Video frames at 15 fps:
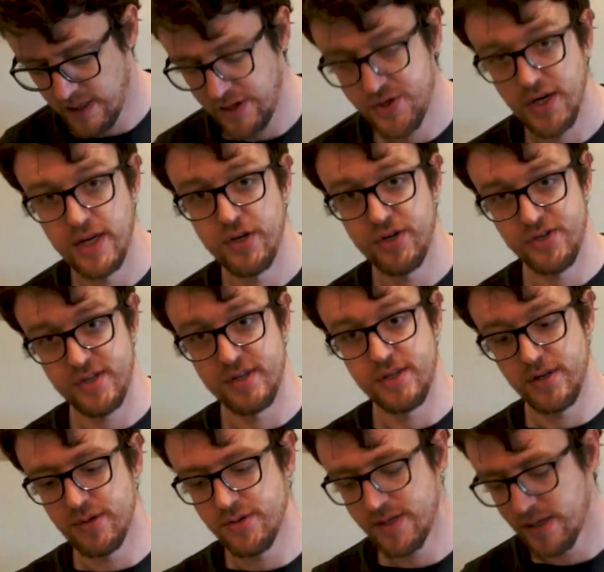changes it to
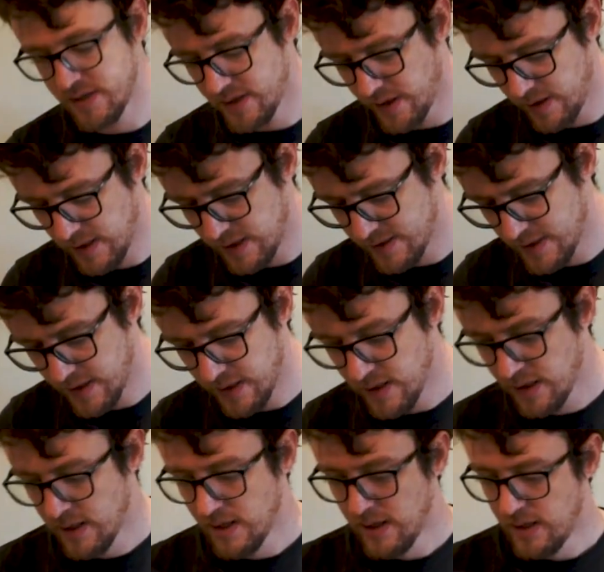use the external antenna.
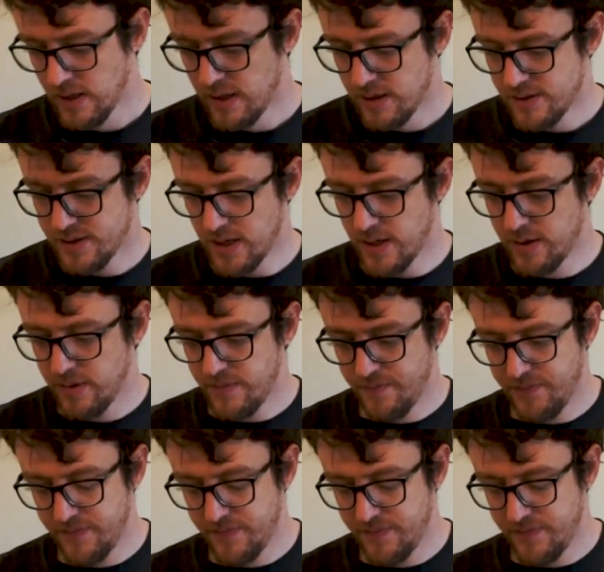So